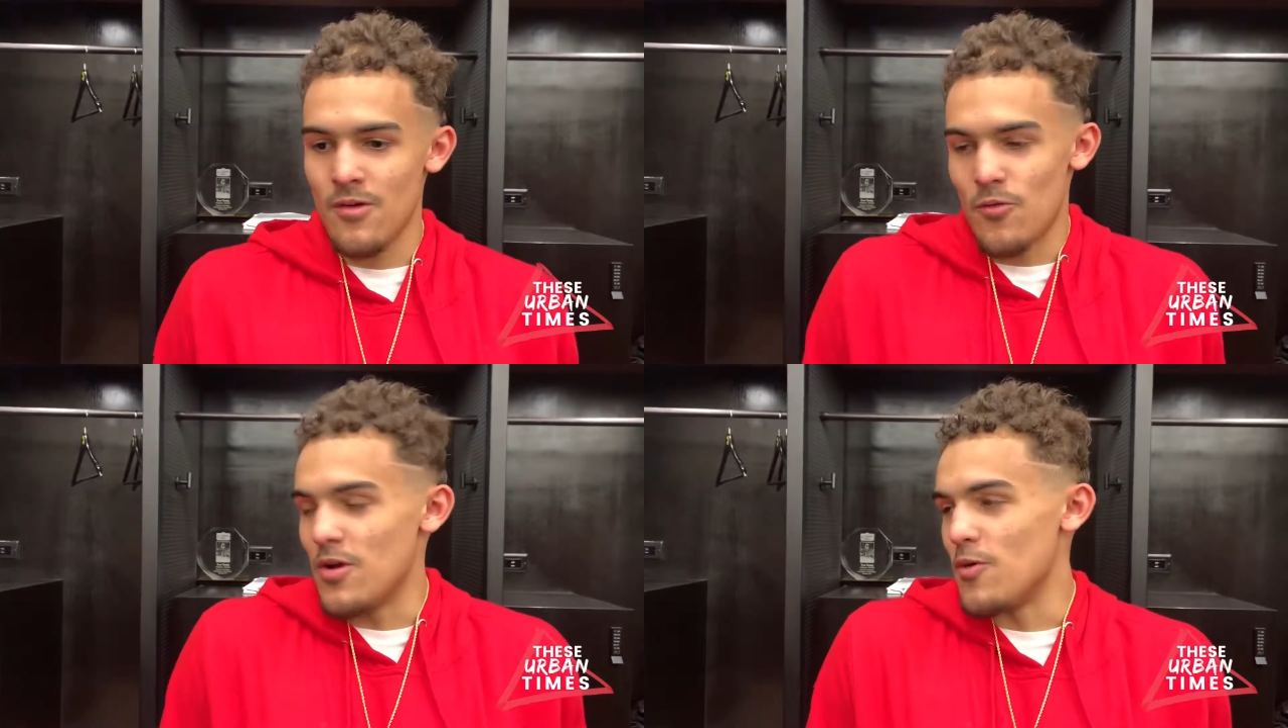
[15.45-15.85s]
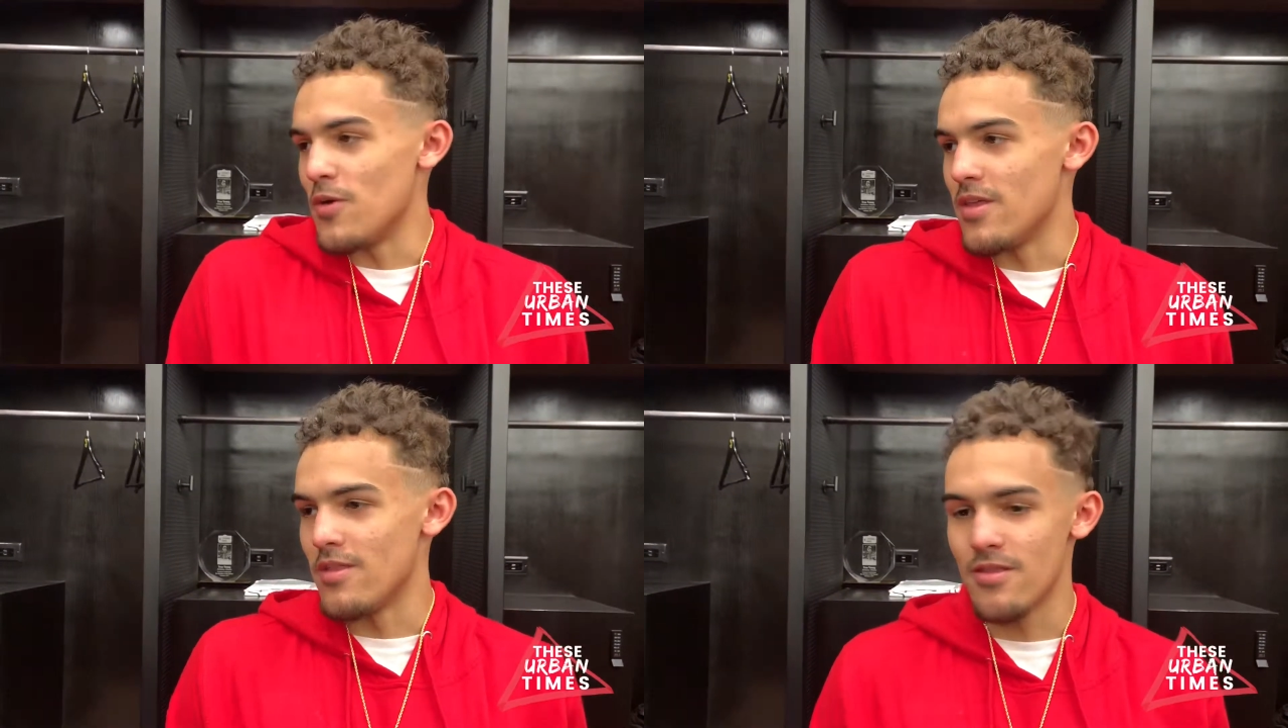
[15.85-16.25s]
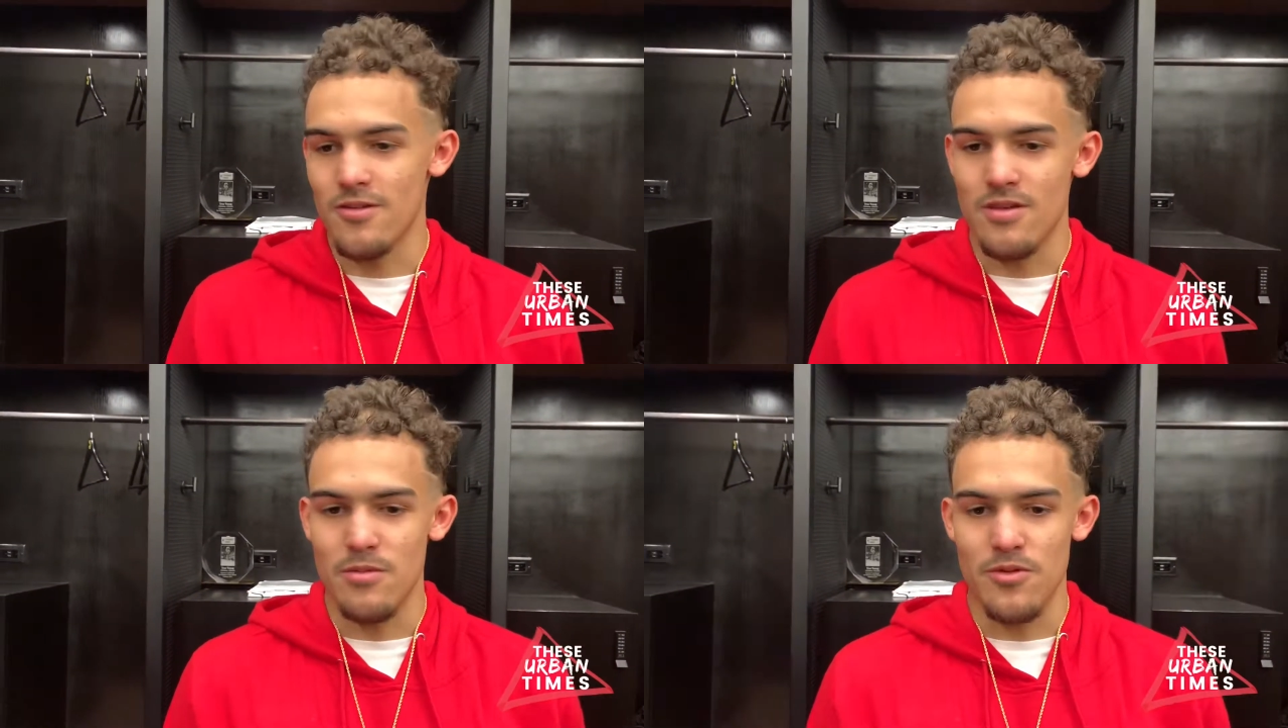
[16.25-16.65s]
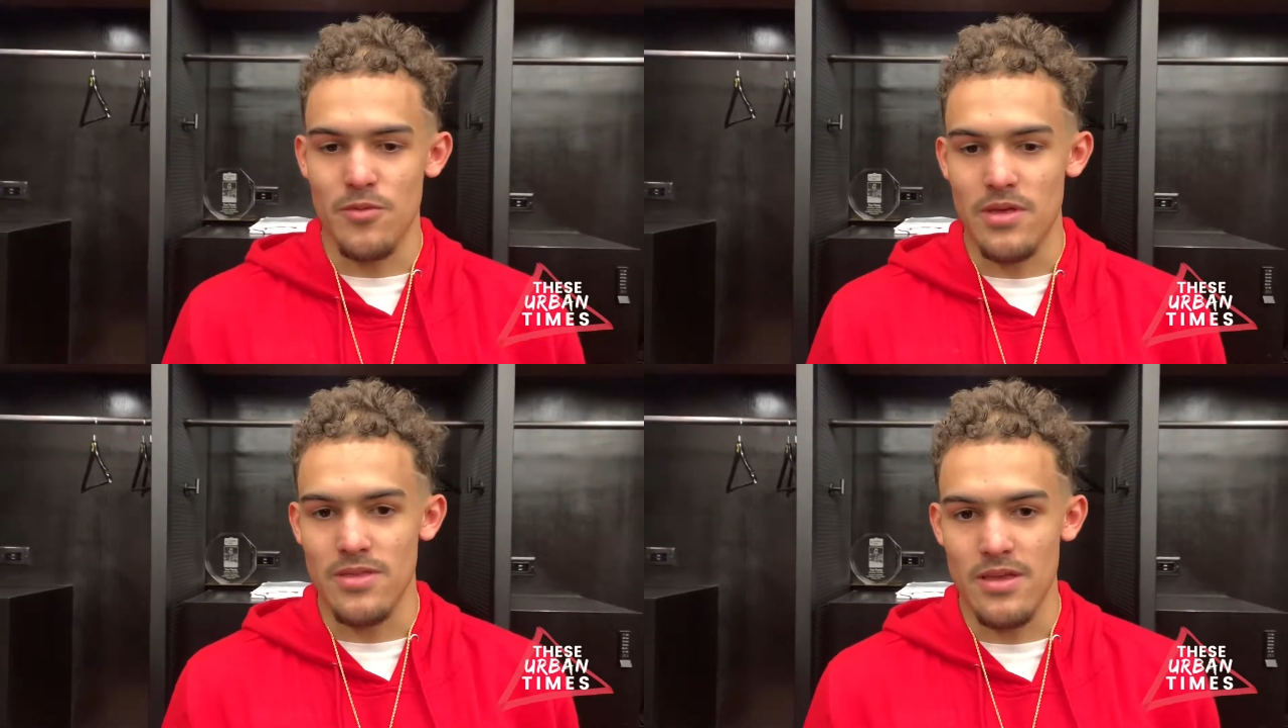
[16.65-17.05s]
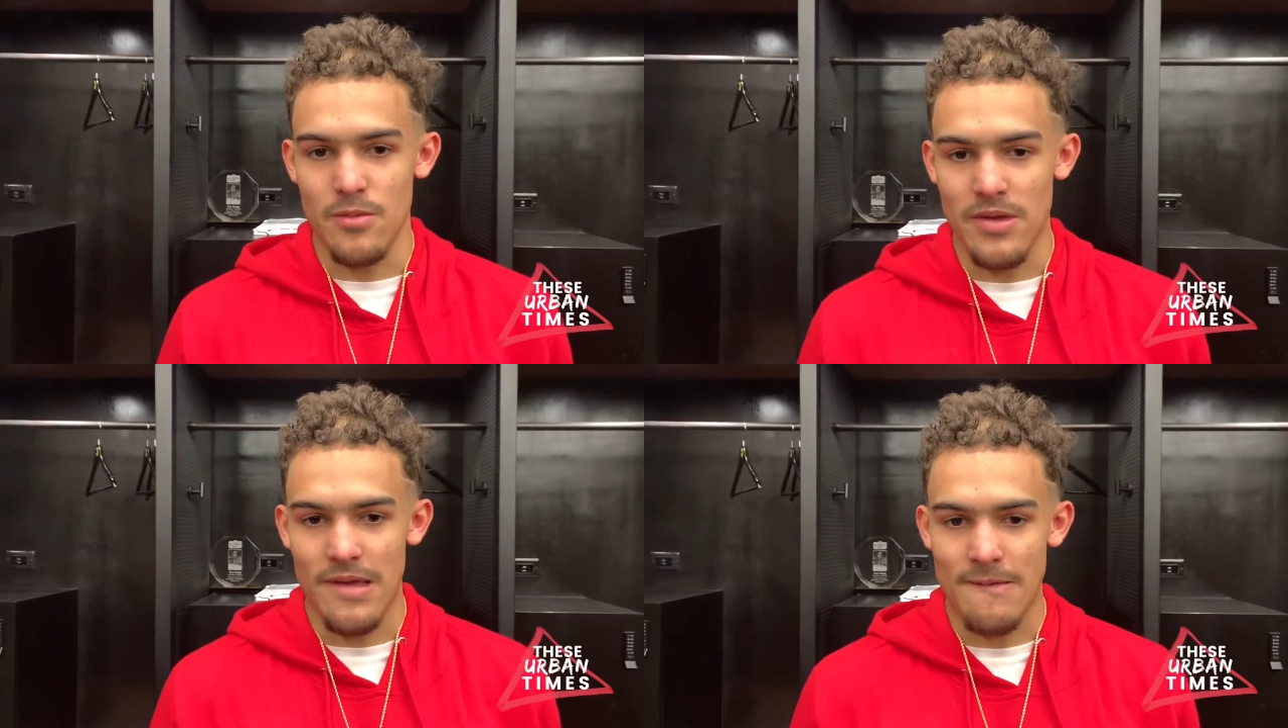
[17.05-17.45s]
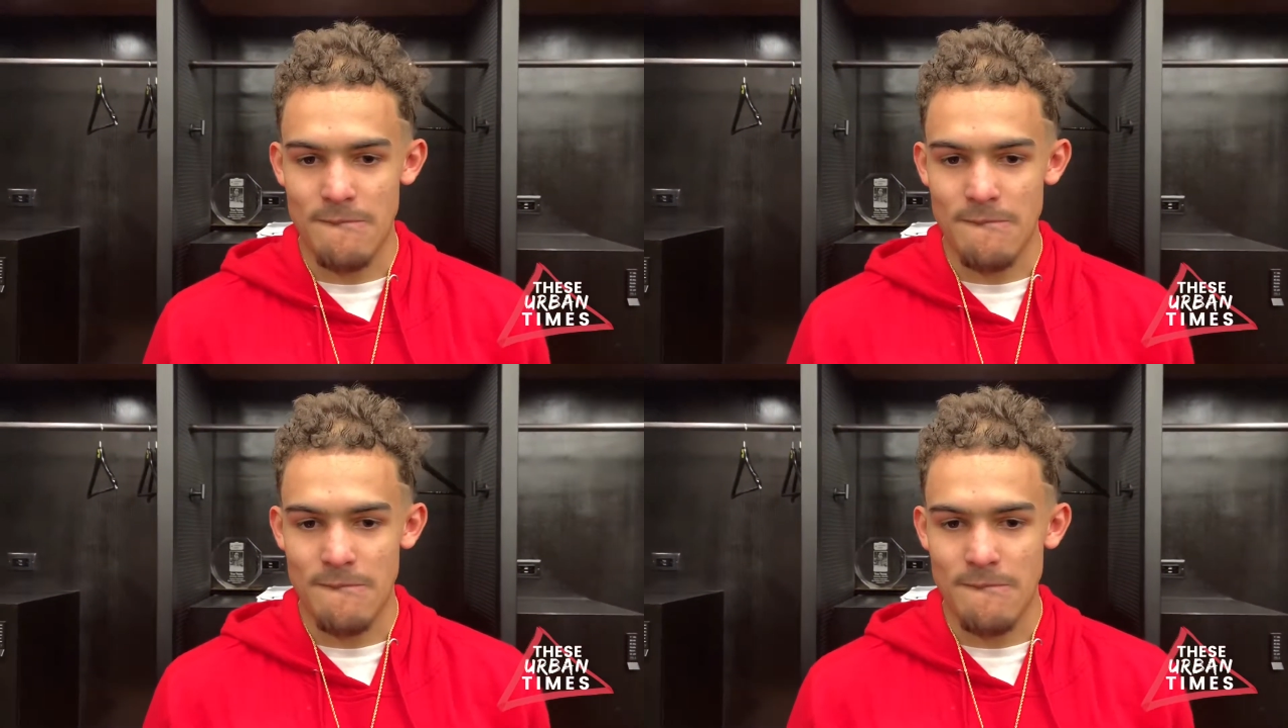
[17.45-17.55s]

If we don't win, those numbers don't mean anything to me.